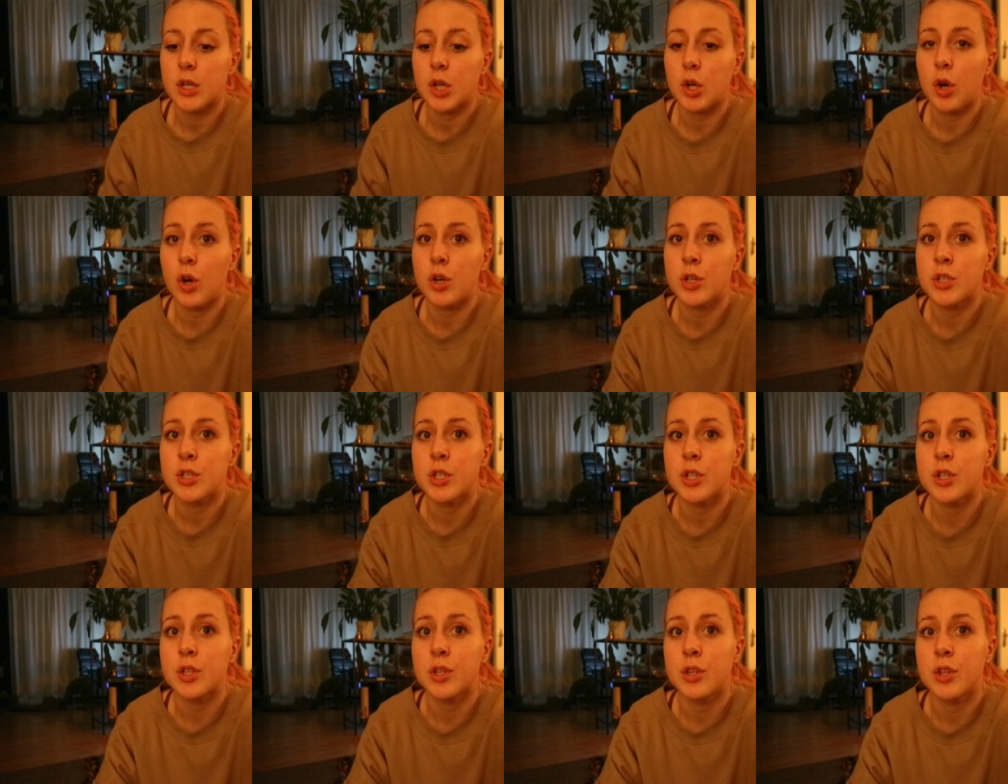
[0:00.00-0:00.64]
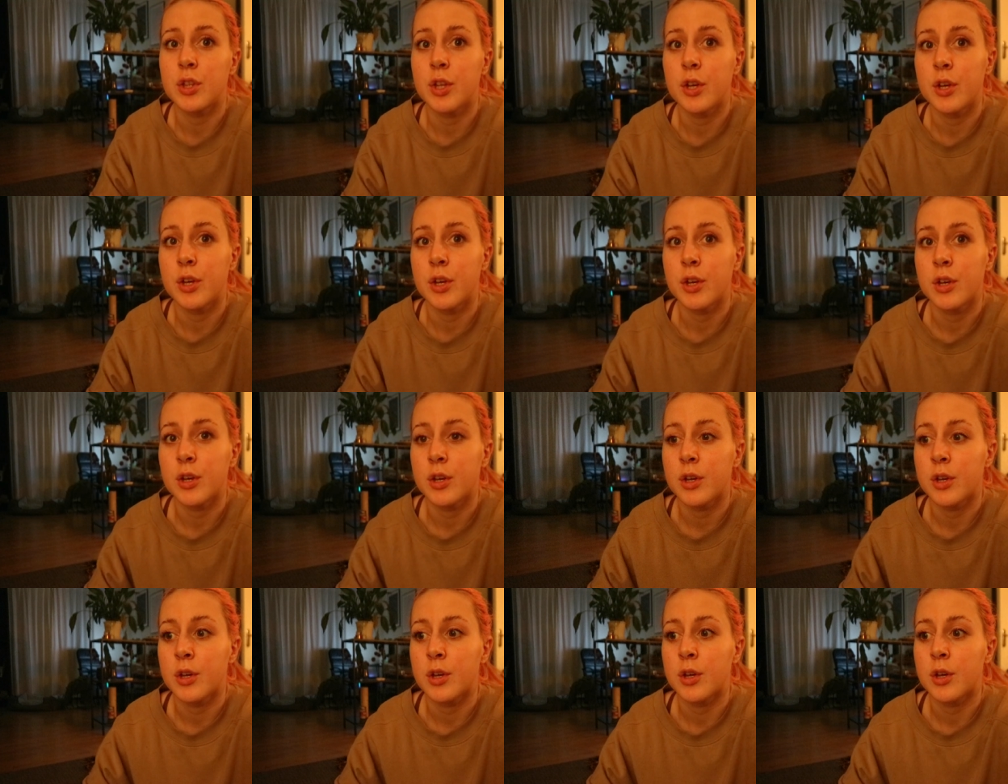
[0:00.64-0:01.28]
got
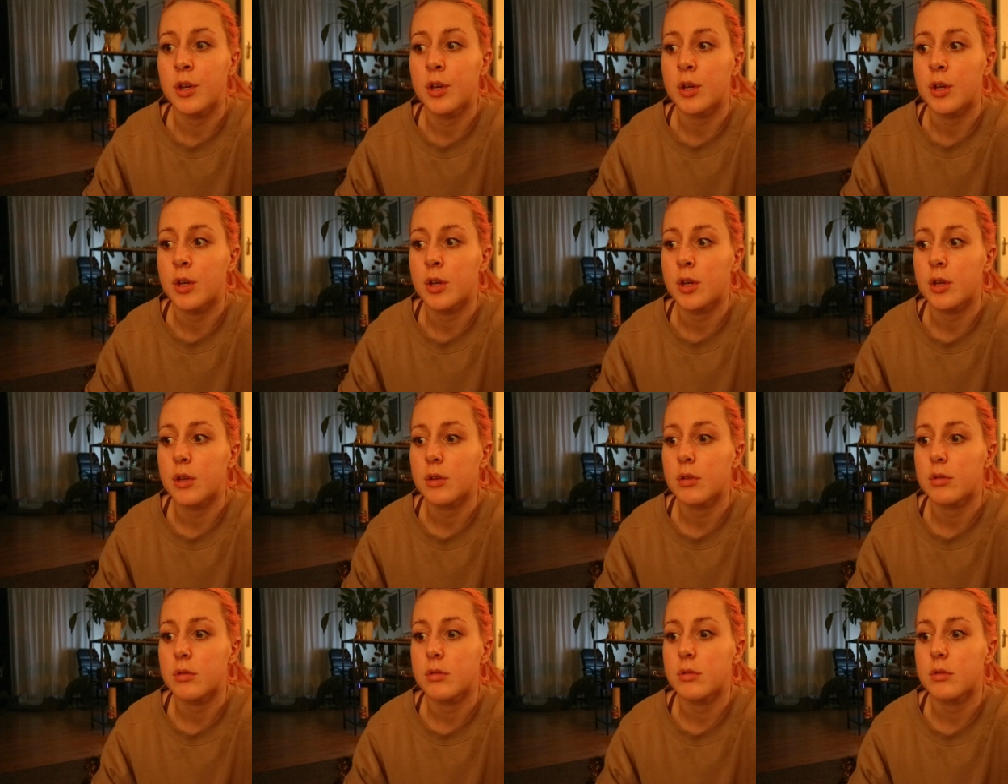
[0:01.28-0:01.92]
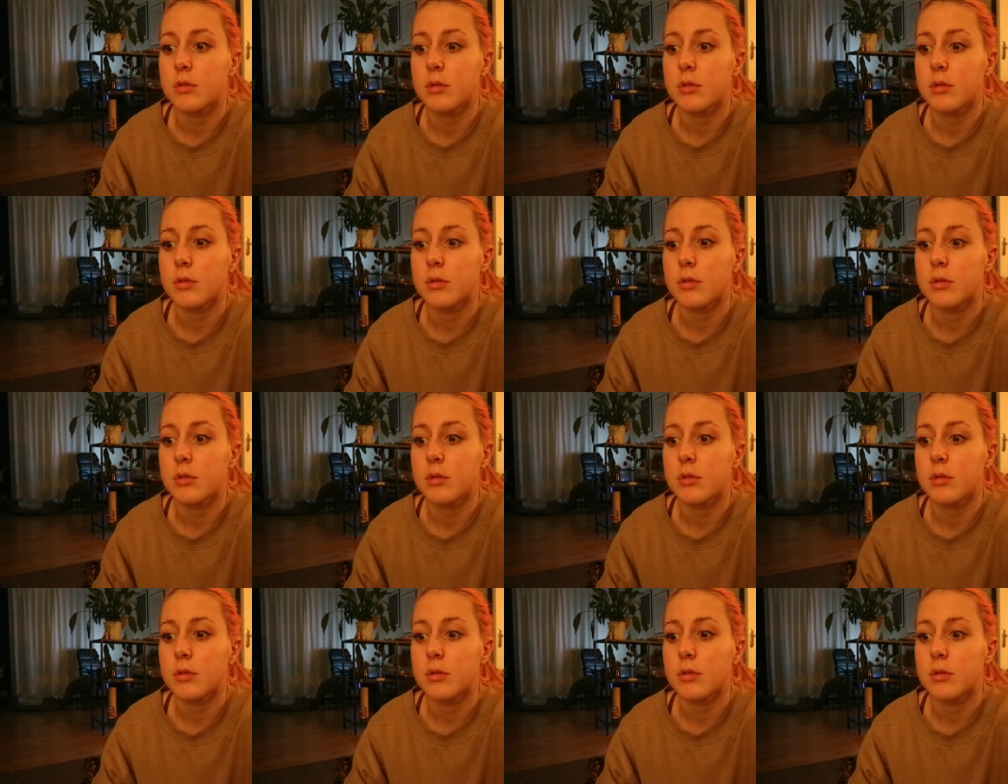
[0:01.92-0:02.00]
the,